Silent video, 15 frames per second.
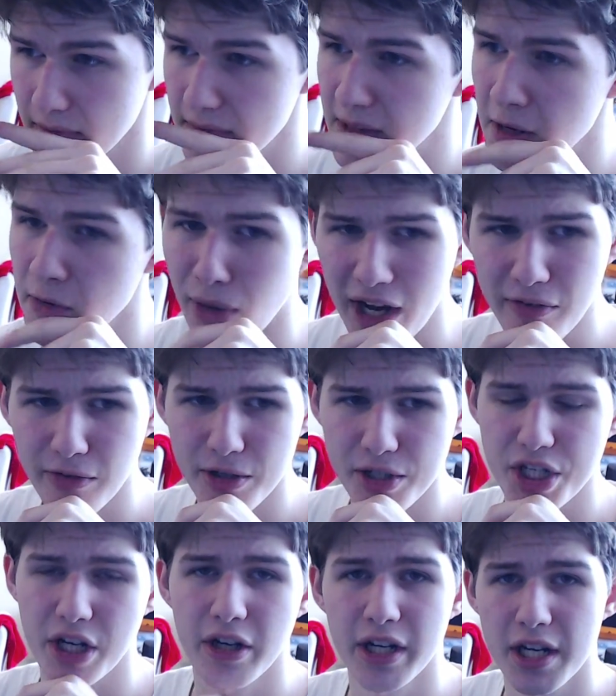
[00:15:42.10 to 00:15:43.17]
My
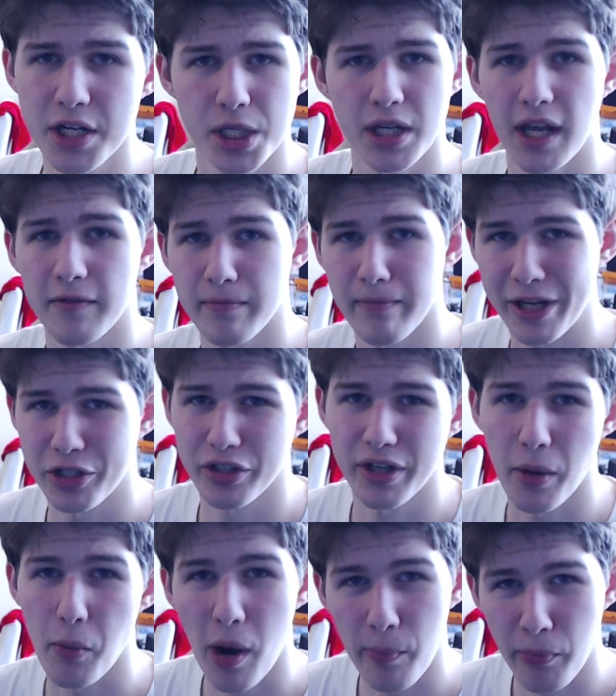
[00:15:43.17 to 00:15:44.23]
Frontier Edition, I've measured
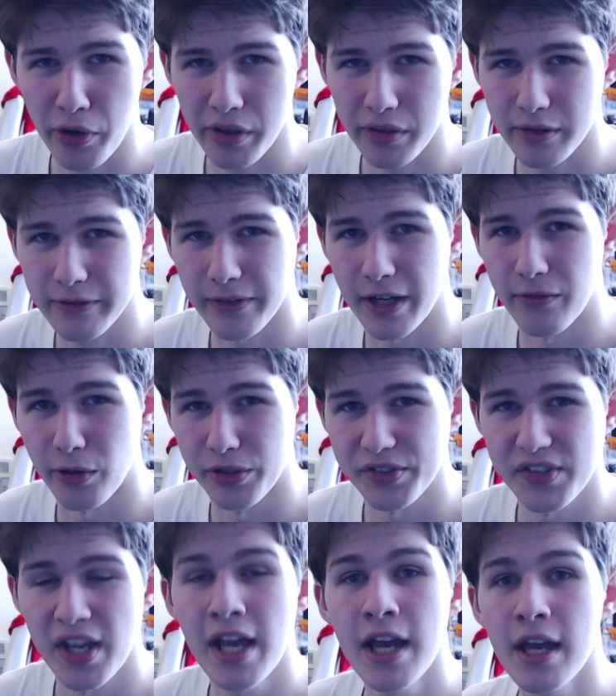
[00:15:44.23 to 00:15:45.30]
at 1.35 volts